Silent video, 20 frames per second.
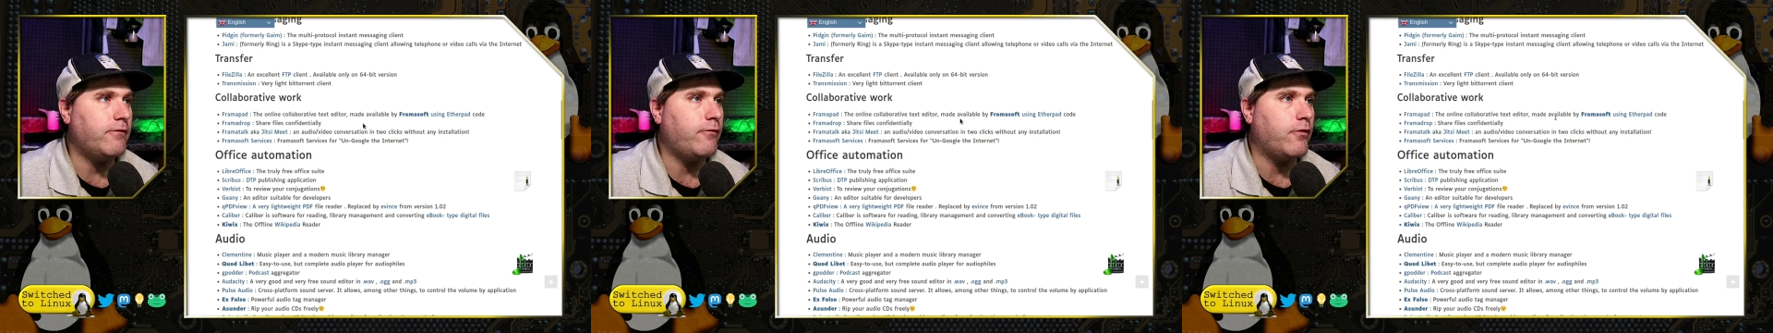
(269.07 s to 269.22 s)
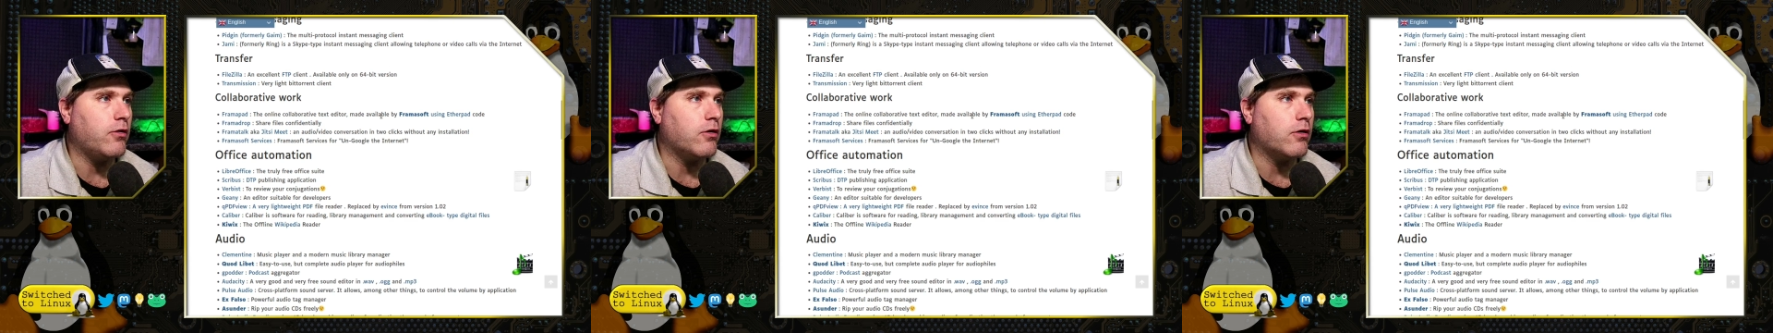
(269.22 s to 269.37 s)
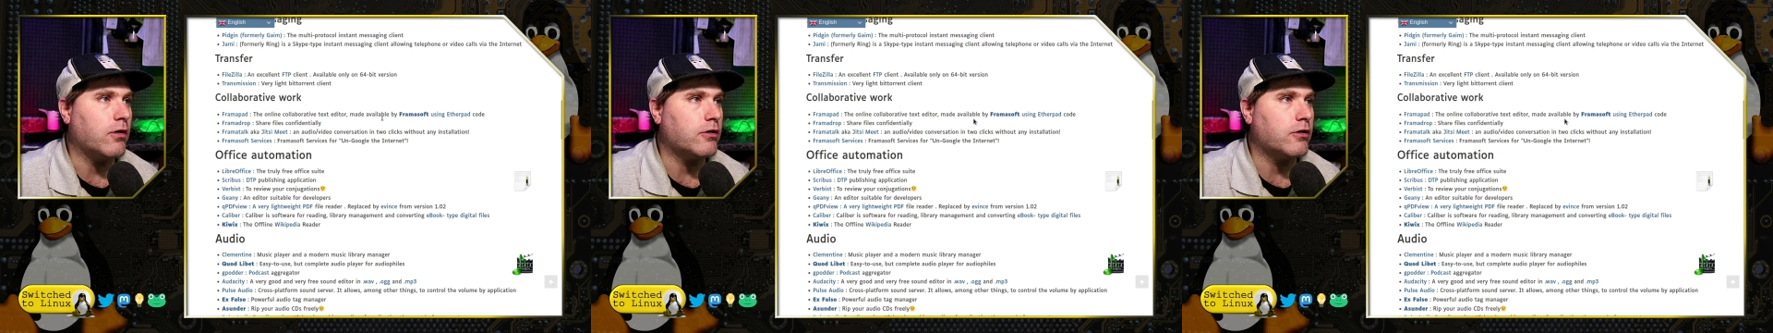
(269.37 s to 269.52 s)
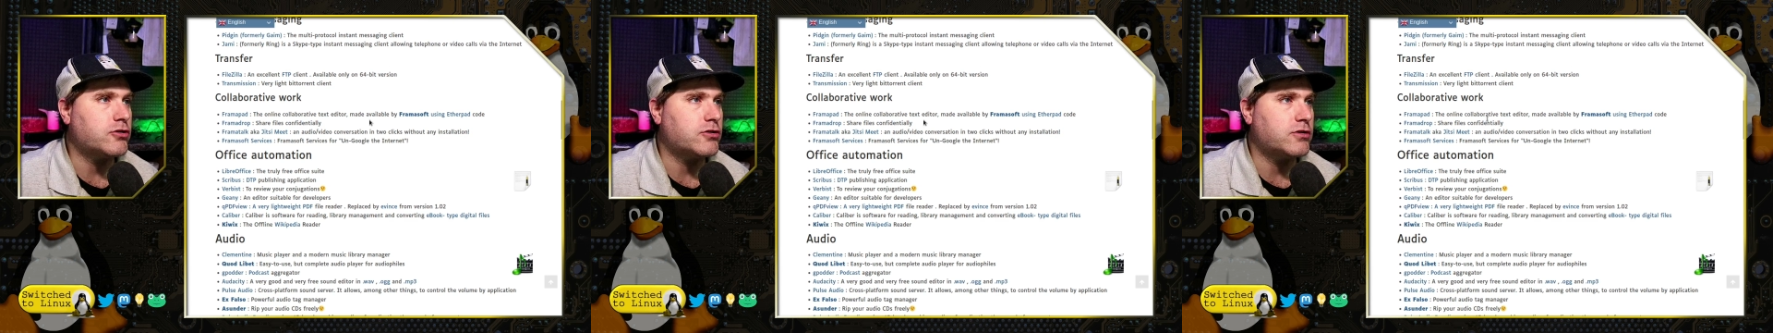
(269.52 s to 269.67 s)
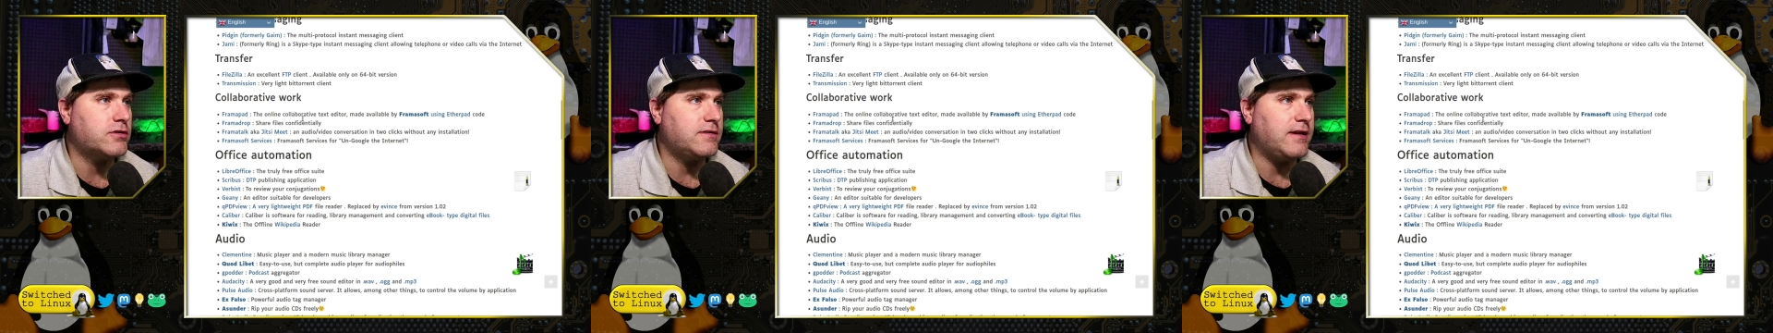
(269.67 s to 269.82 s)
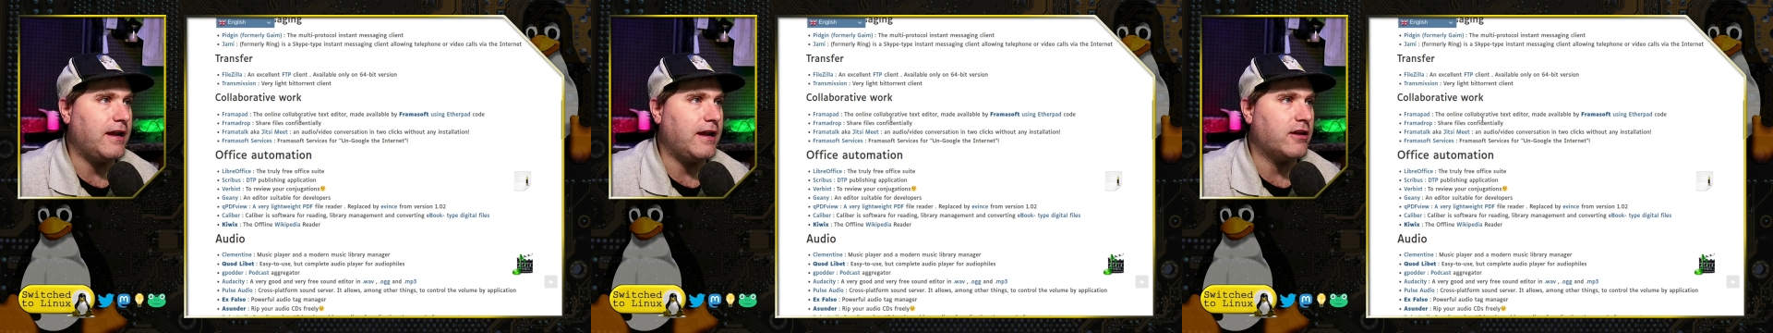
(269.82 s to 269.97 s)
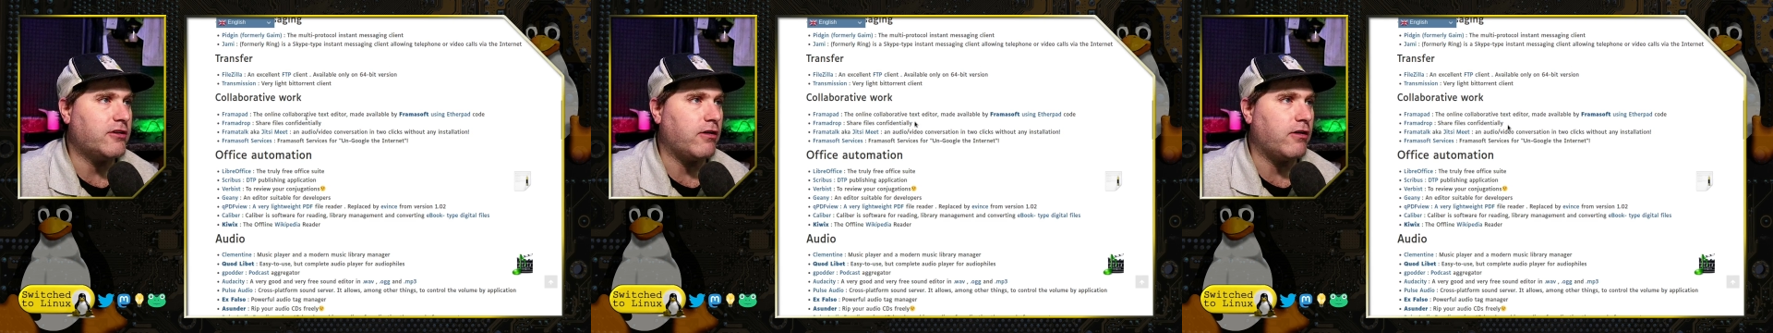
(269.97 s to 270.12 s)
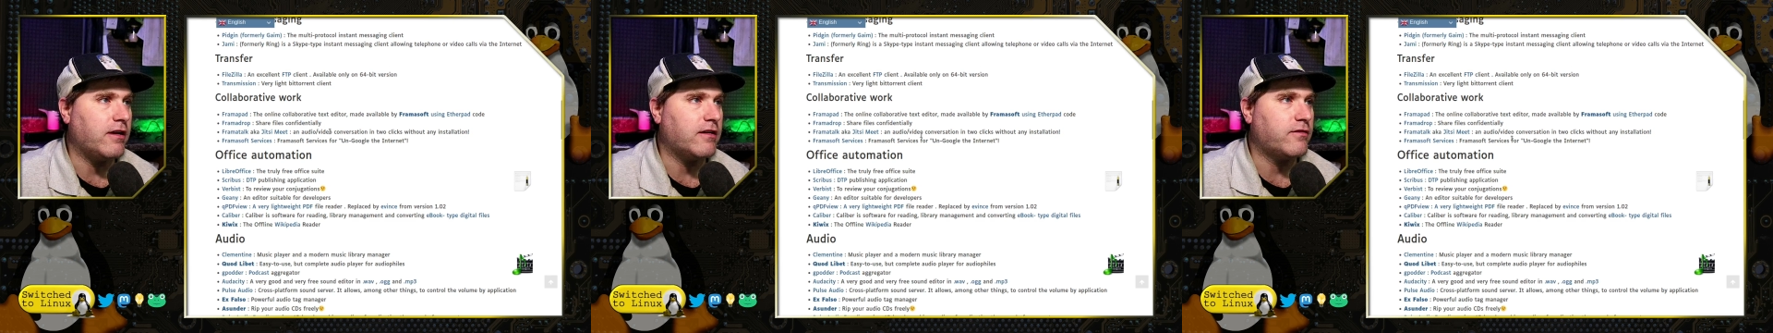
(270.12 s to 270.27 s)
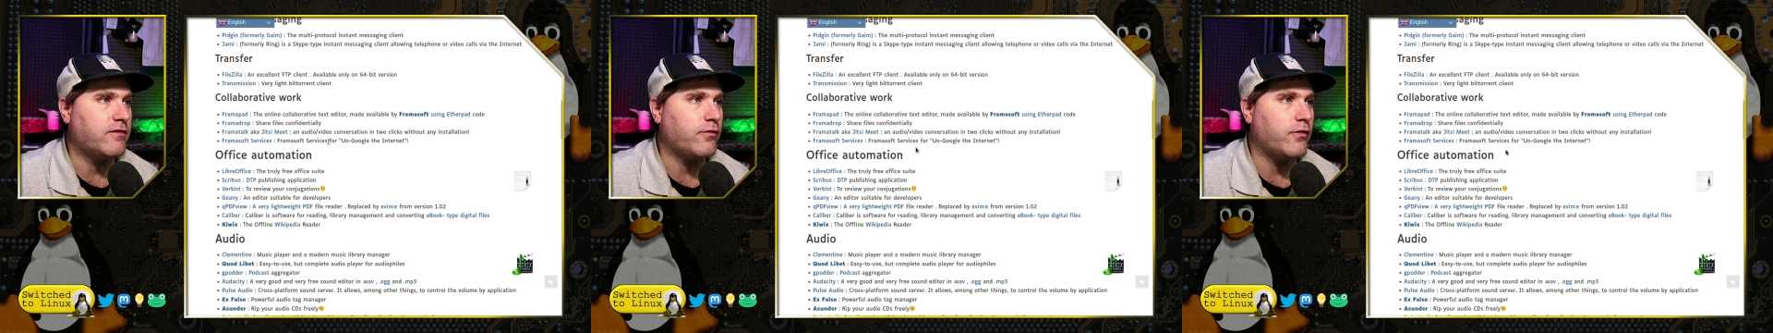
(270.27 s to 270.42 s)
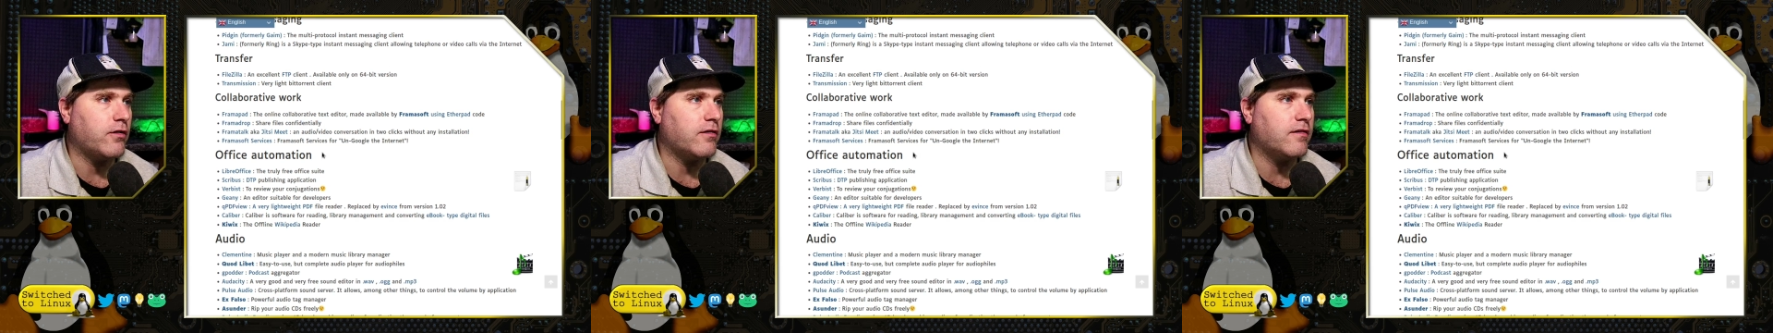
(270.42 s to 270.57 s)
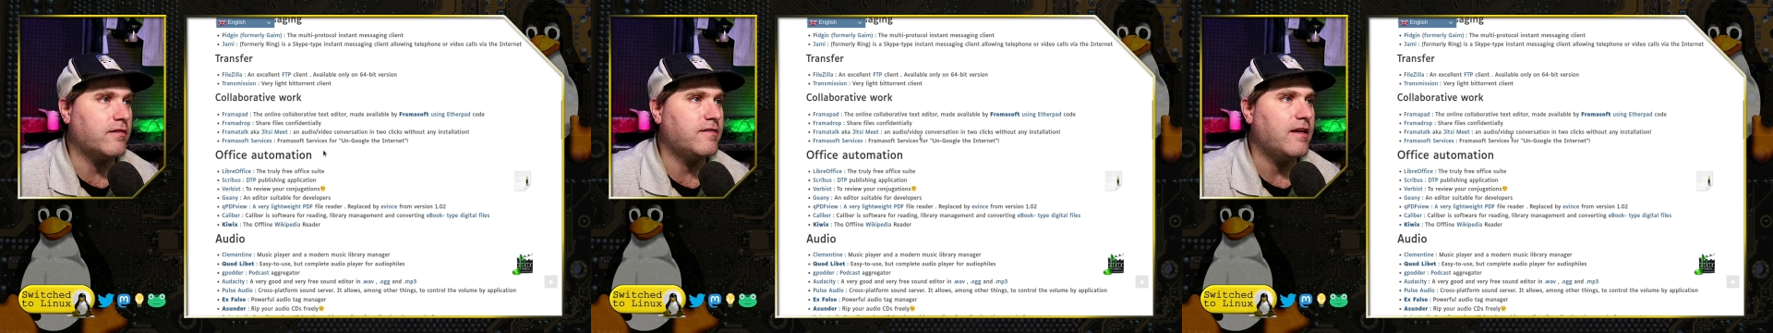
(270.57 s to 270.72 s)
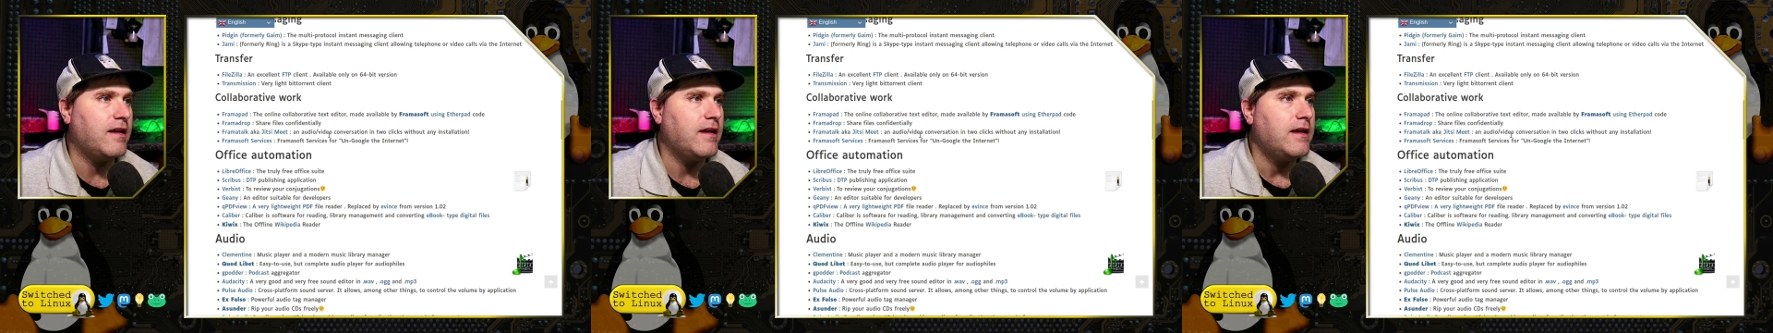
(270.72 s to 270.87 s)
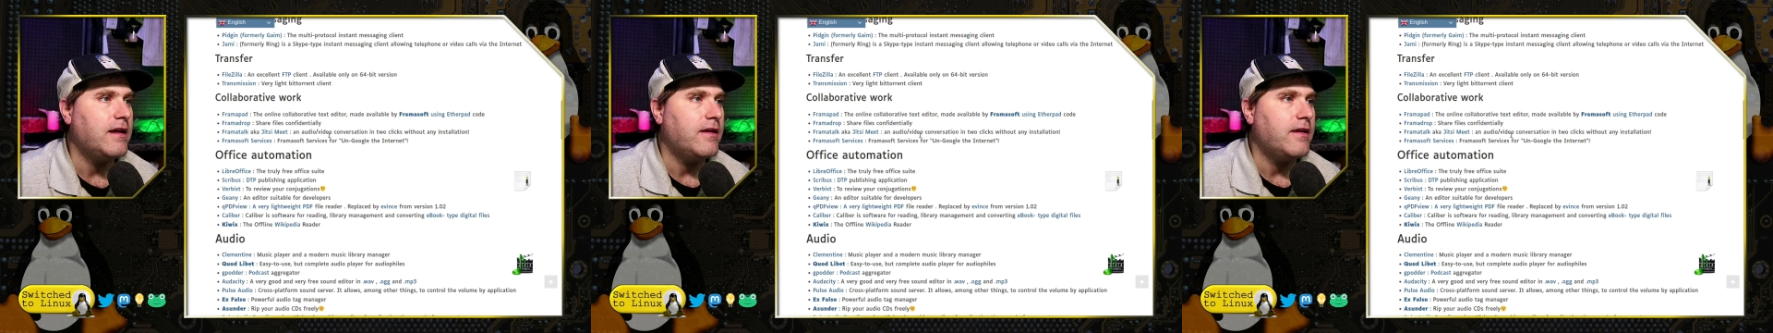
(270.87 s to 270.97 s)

for data transfers.